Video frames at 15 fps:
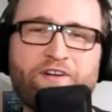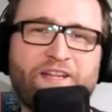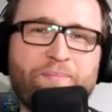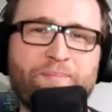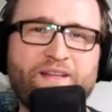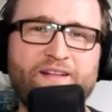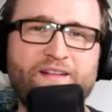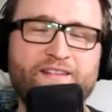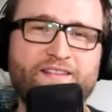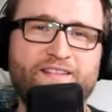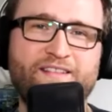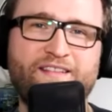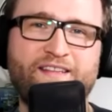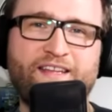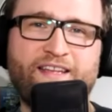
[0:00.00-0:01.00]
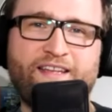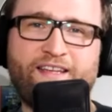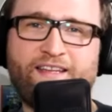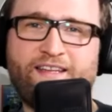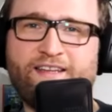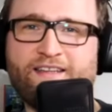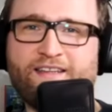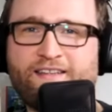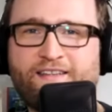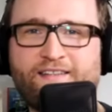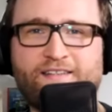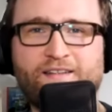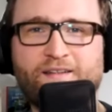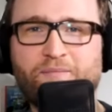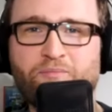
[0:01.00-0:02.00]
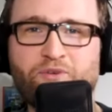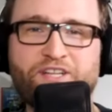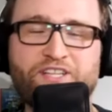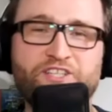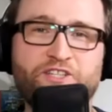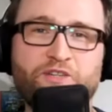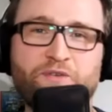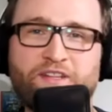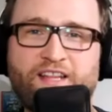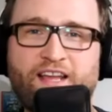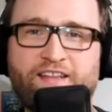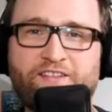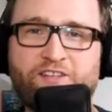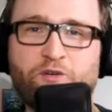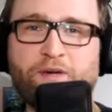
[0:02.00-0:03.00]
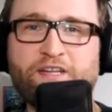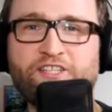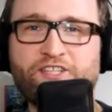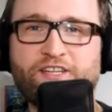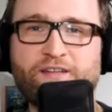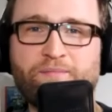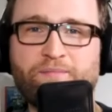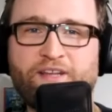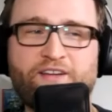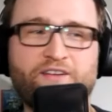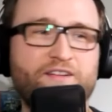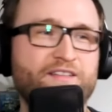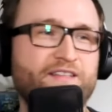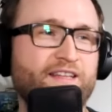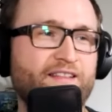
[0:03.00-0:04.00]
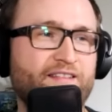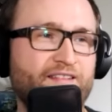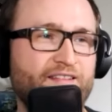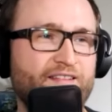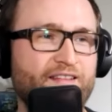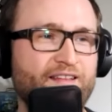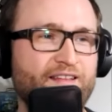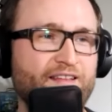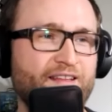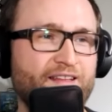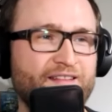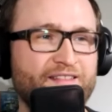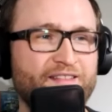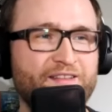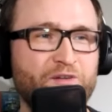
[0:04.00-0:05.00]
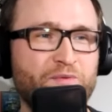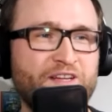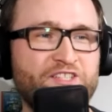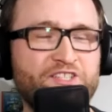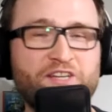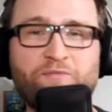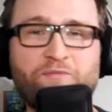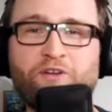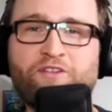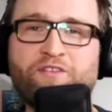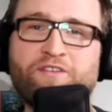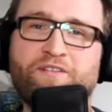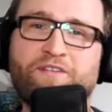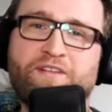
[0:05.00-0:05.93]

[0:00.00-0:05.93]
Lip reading: built the bridge to the next question because it's the question, what